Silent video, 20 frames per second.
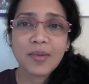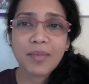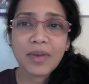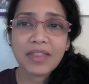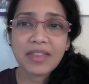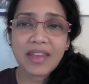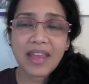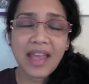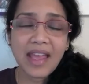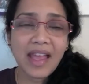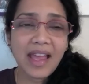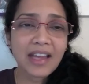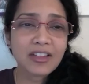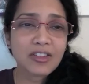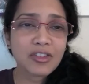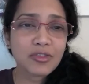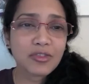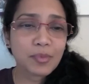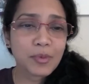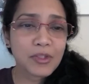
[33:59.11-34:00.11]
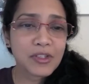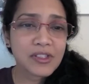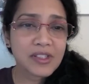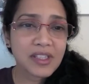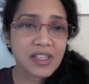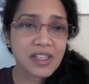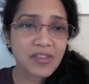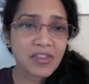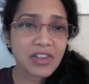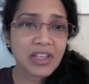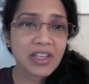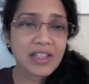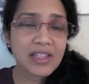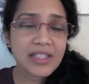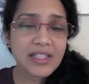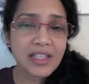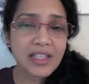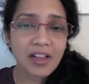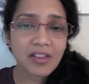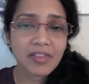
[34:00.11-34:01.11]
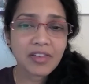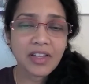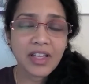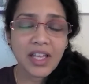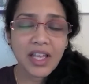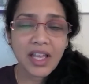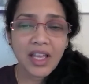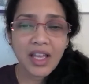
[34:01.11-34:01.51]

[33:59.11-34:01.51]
but the act of perceiving itself.